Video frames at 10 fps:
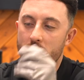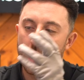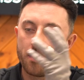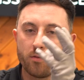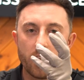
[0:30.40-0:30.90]

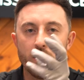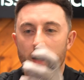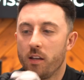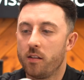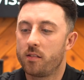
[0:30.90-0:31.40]
kind of been
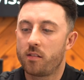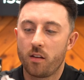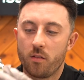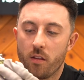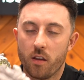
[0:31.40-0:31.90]

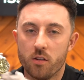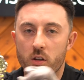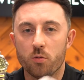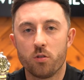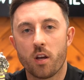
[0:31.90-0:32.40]
re-released with a
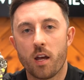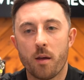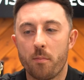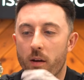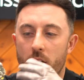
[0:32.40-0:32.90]
new
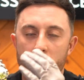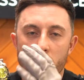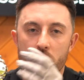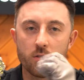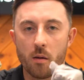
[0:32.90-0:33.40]
shape, a
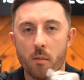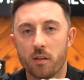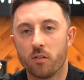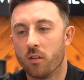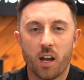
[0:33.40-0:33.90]
new ceramic
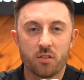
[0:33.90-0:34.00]
bezel.